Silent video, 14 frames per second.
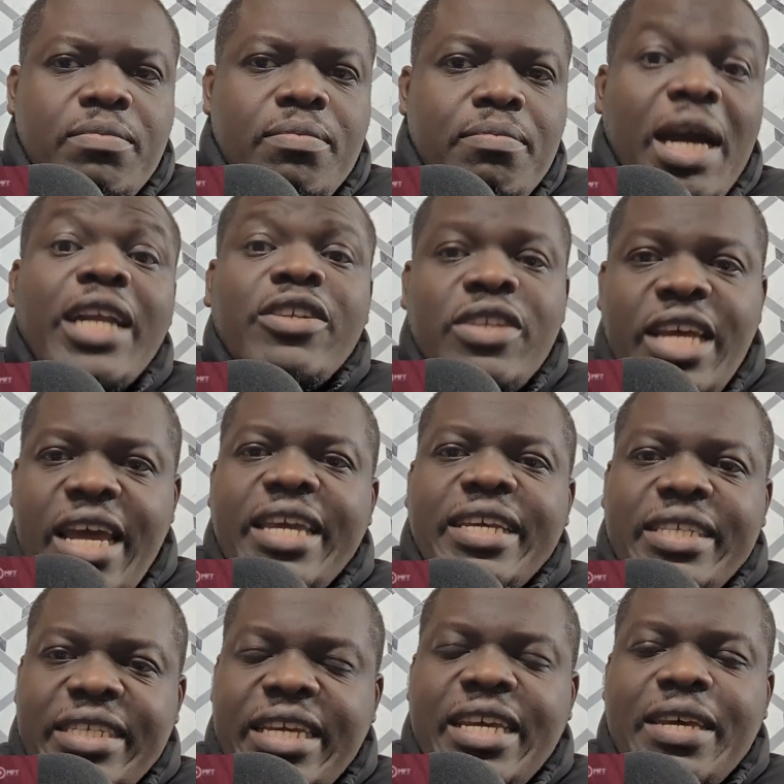
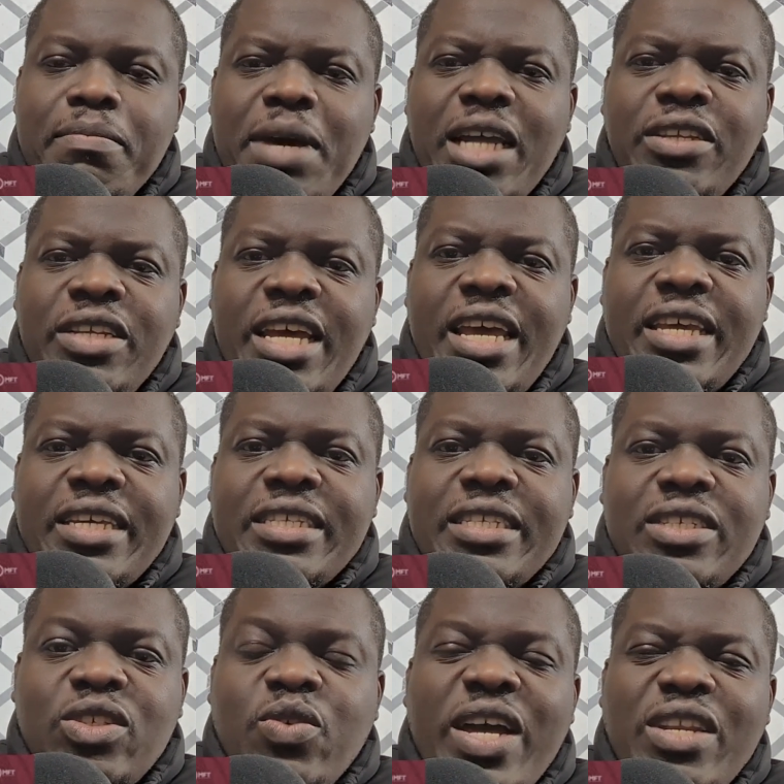United. Yeah, Man United.
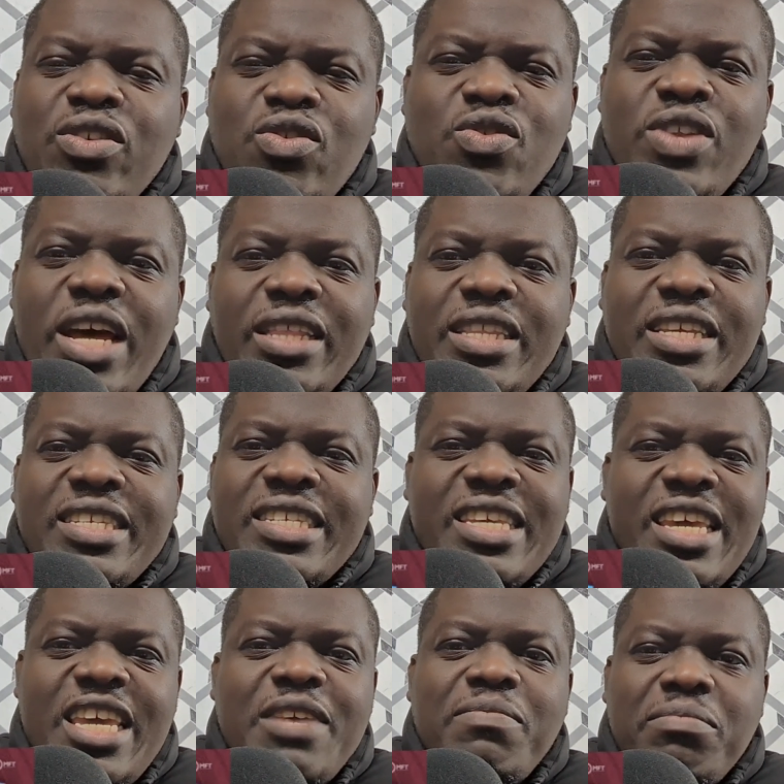So I knew that this
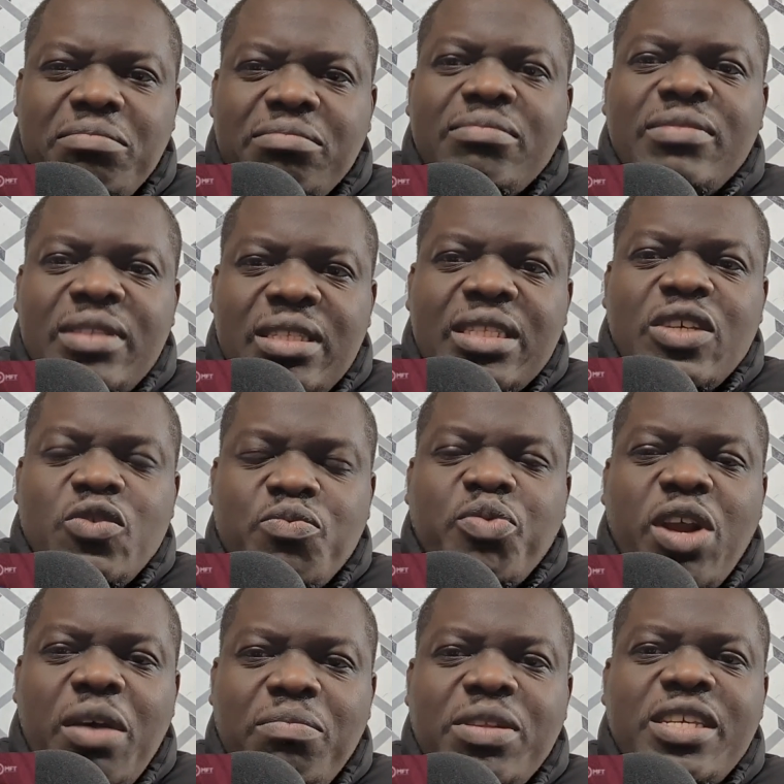game, they'll
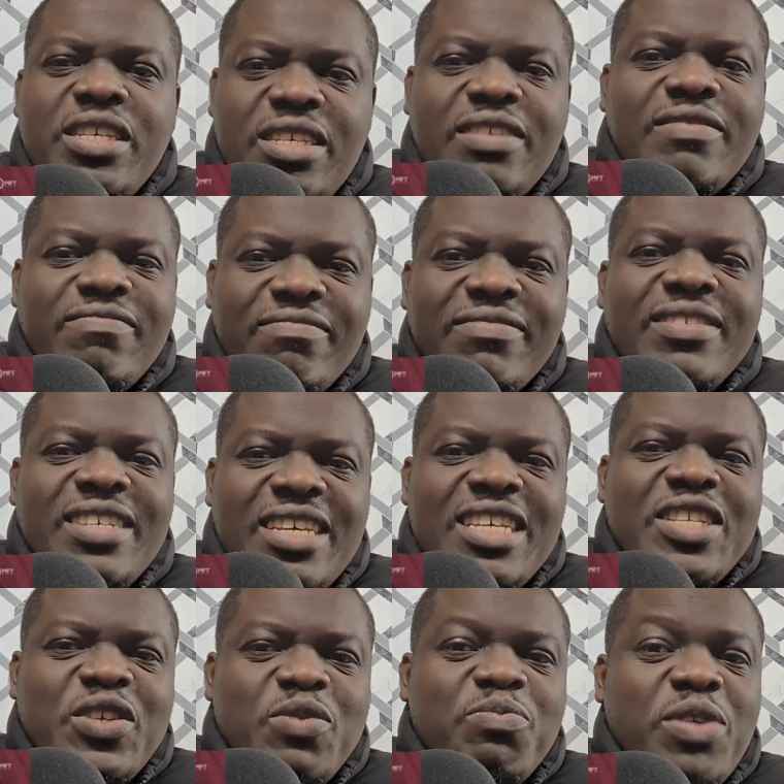probably,
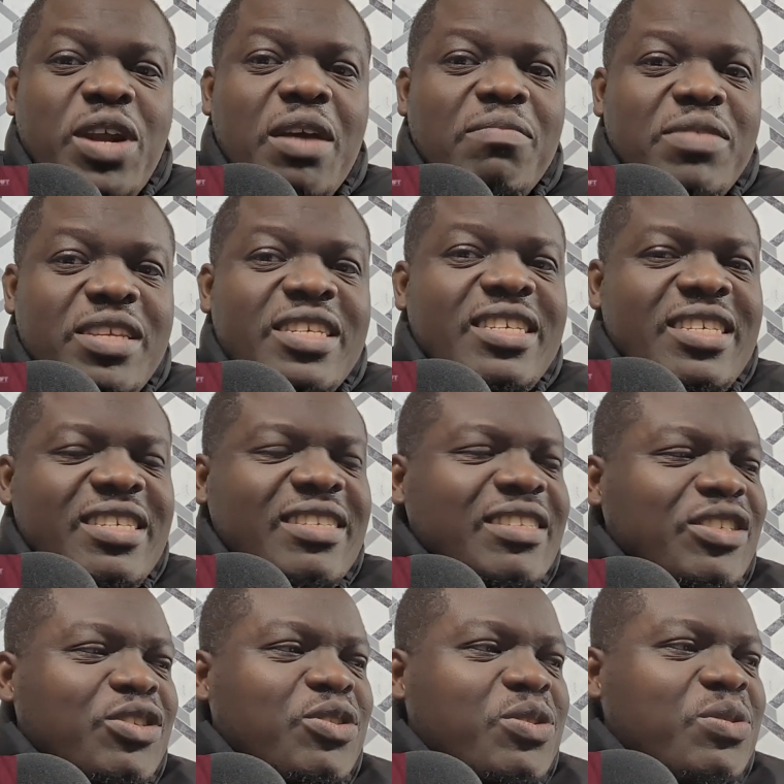
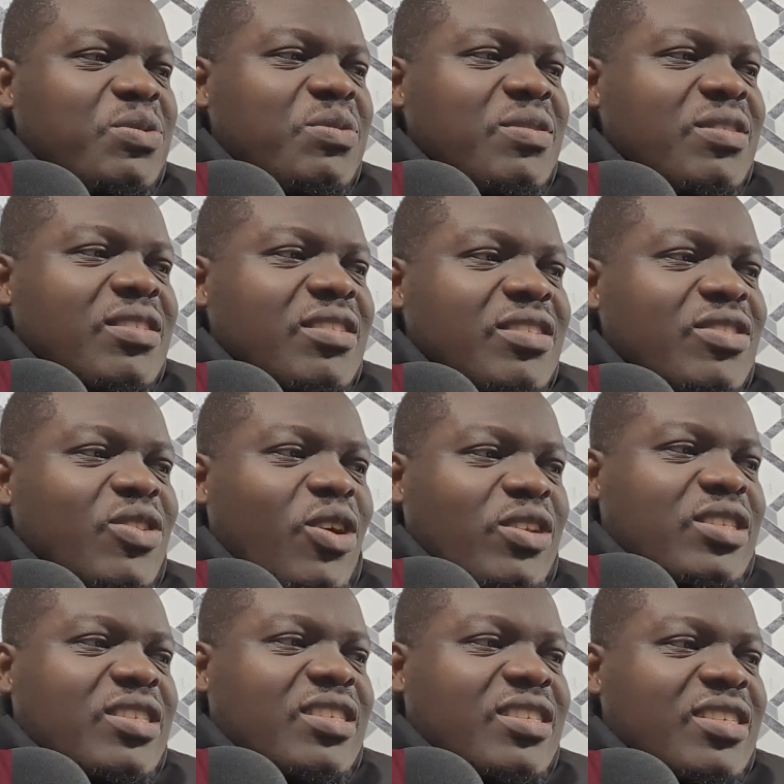you know,
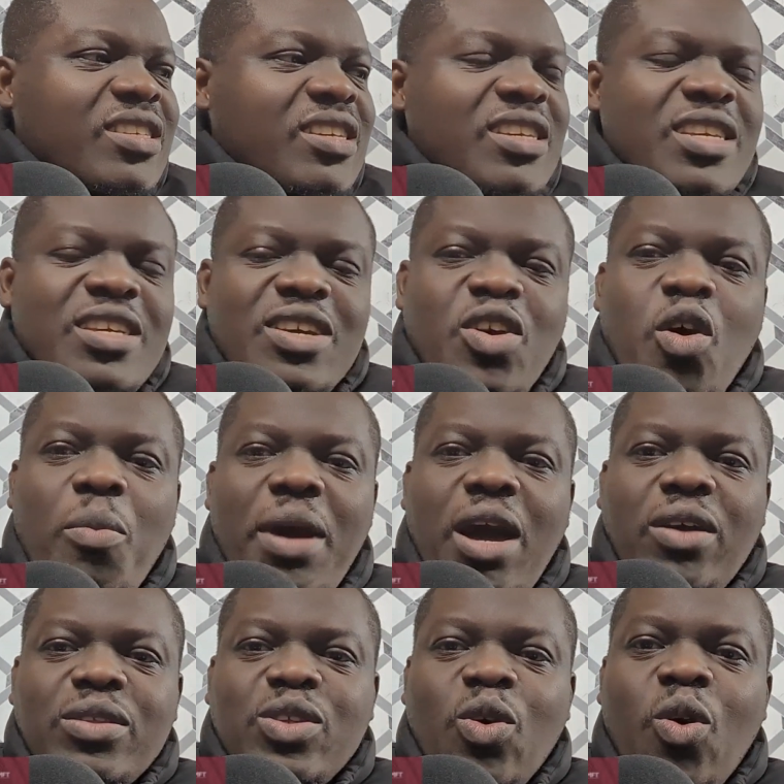not come
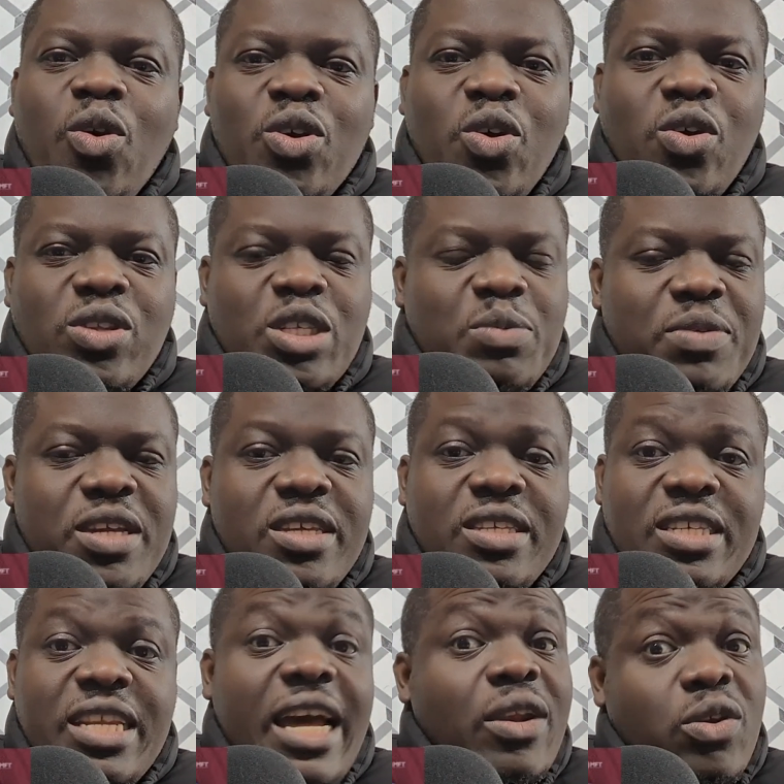out all guns
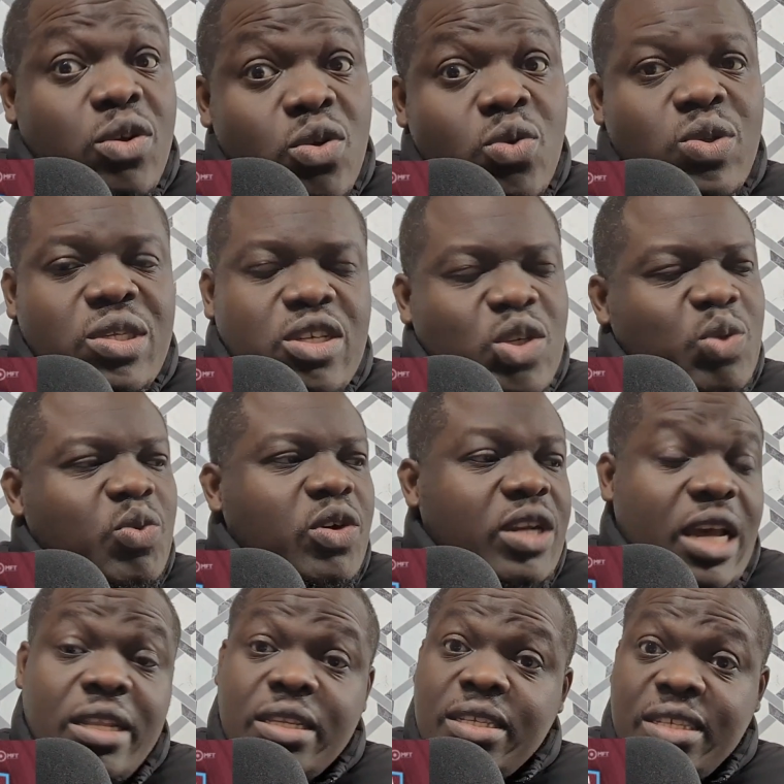blazing and lose this one,
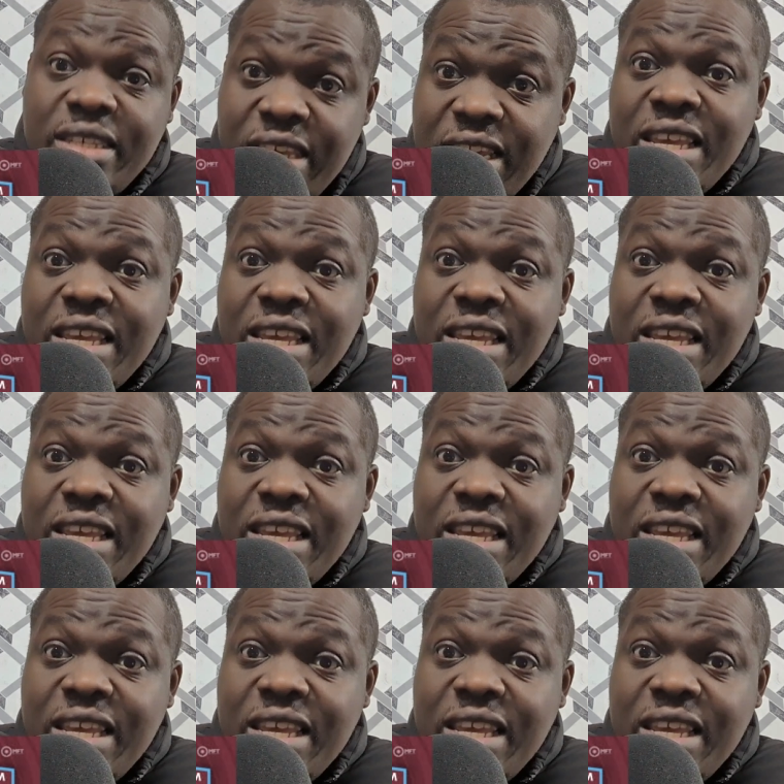and